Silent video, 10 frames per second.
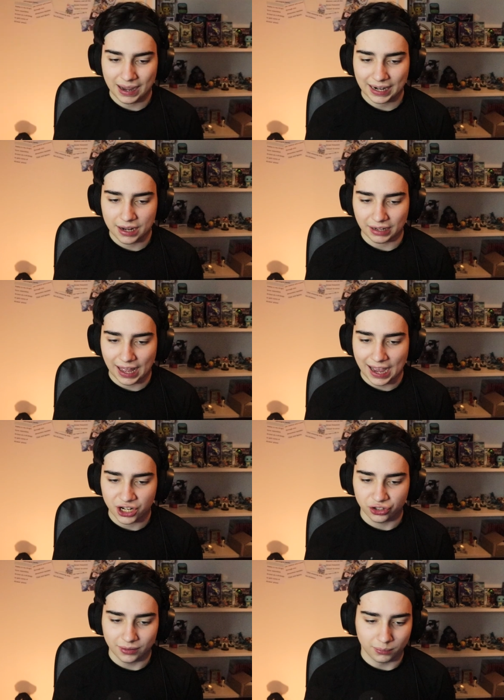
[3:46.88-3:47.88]
My guy's
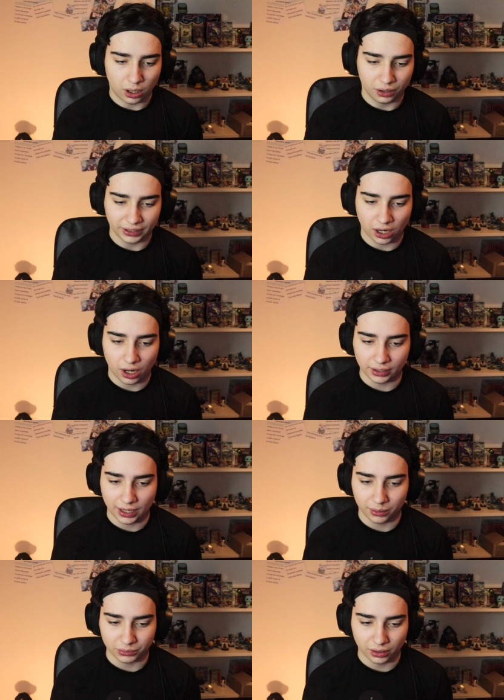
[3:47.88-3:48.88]
actually mauling on
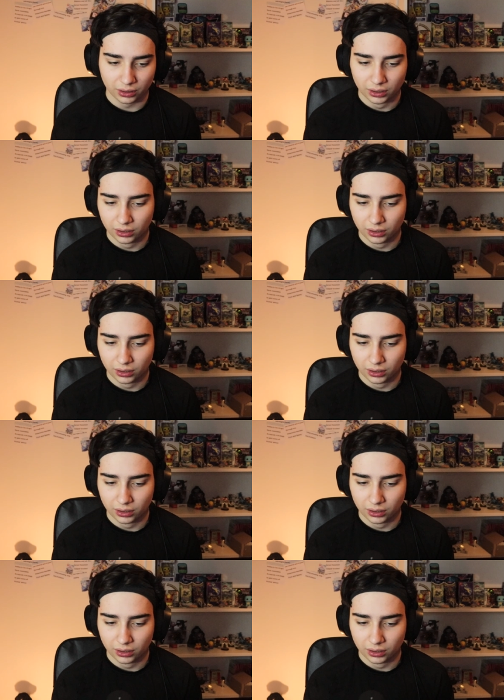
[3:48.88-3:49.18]
camera.